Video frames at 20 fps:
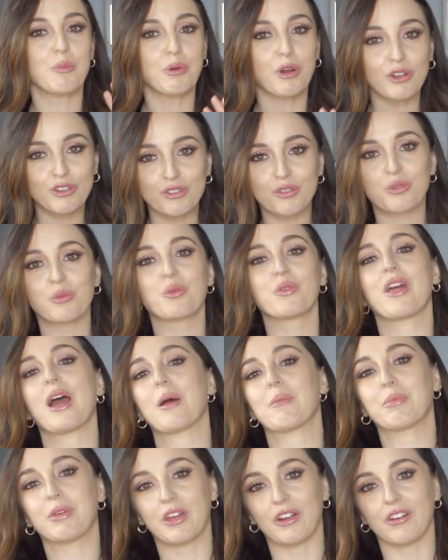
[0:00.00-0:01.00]
push through
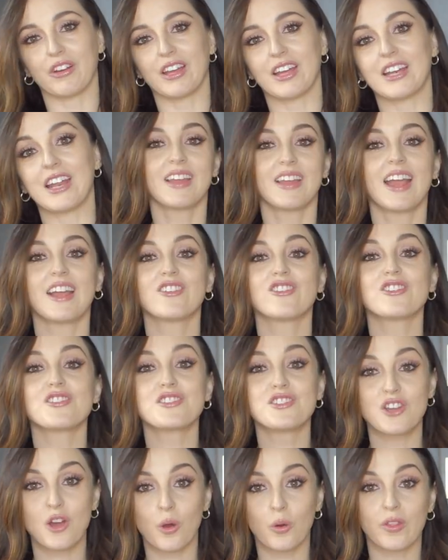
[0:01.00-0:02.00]
that period and
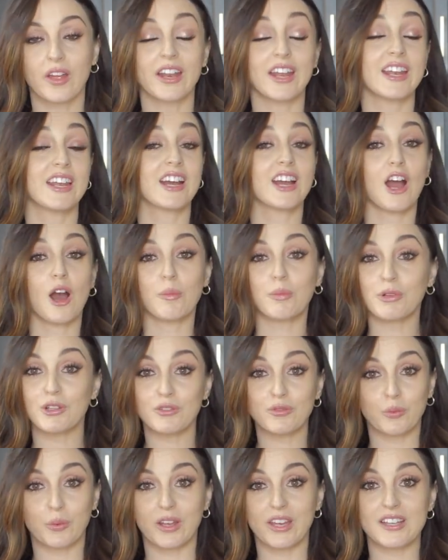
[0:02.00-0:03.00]
just know that in a couple
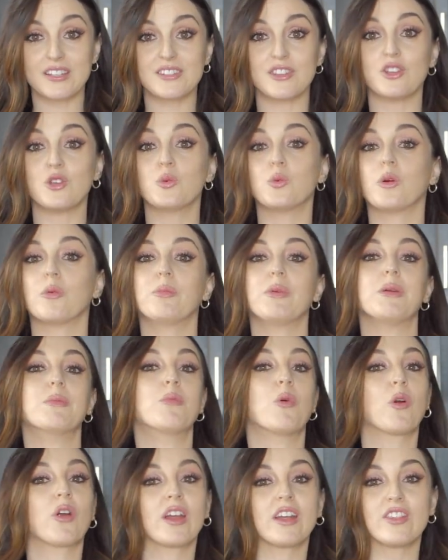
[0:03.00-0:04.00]
of weeks, you will be
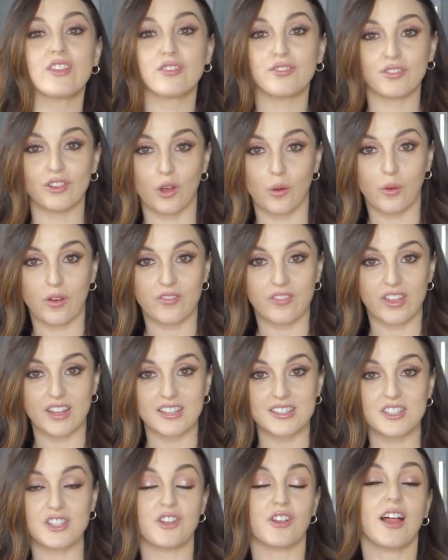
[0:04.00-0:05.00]
more in the flow of
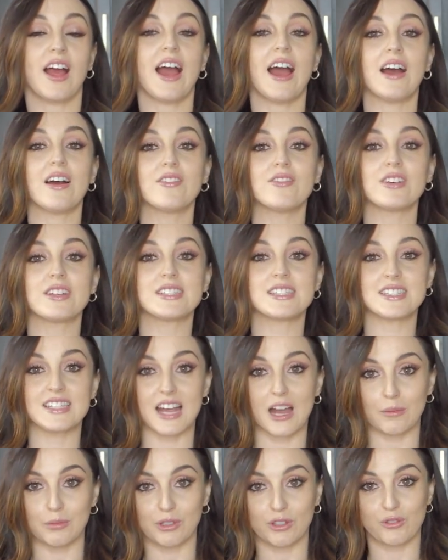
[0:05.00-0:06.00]
this. You'll have
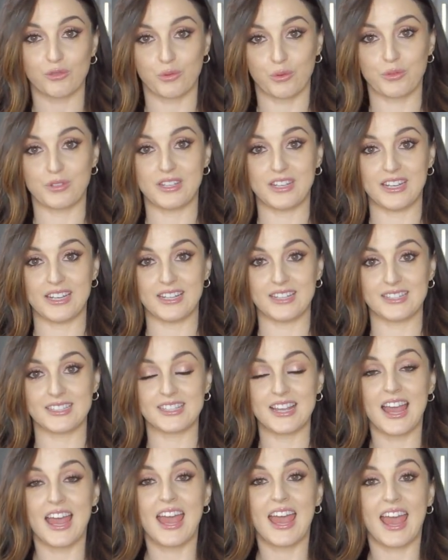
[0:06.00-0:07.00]
established
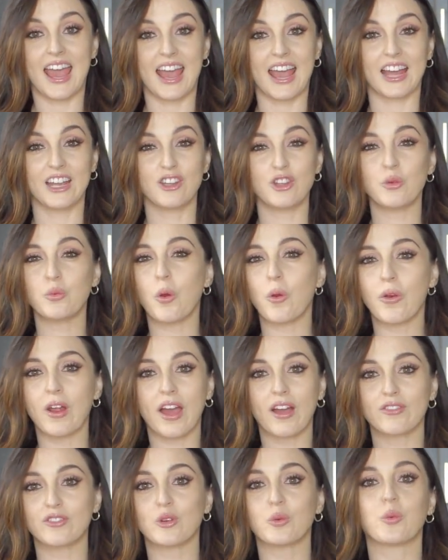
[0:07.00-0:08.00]
routines and you won't
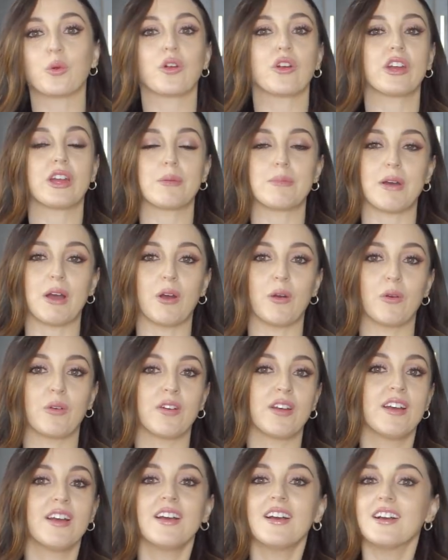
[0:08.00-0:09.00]
have to worry
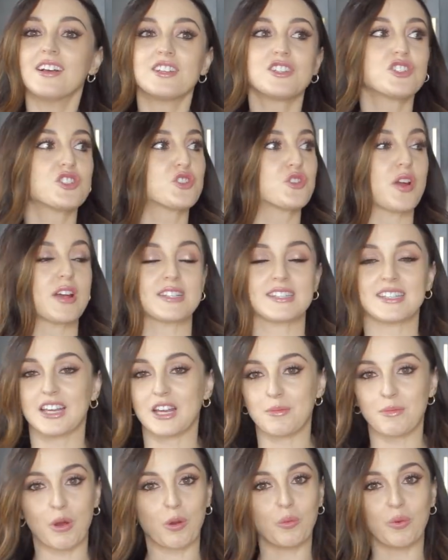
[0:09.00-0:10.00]
about
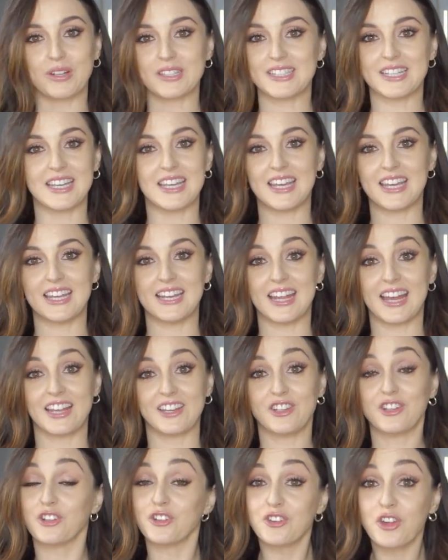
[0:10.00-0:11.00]
stressing about what to eat,
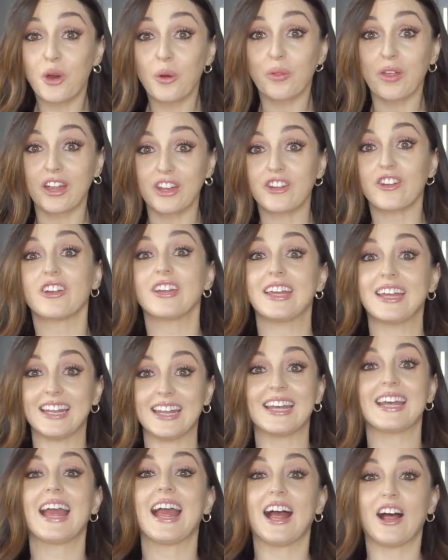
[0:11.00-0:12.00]
and you'll know that you're
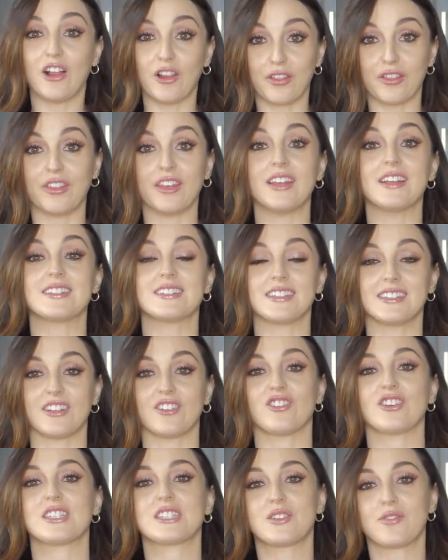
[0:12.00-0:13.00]
eating healthy,
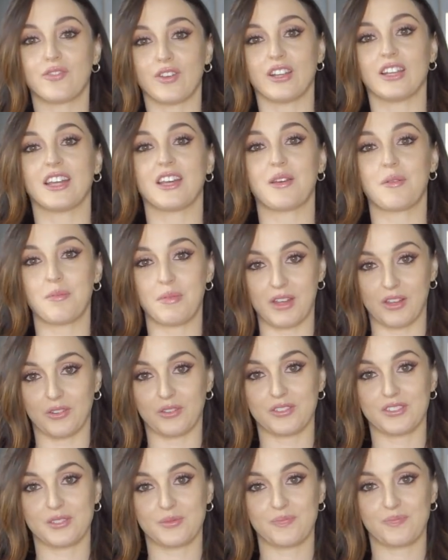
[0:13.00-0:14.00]
delicious, filling
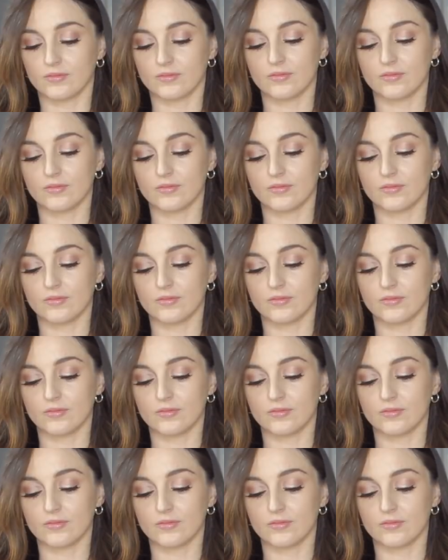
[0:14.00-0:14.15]
meals.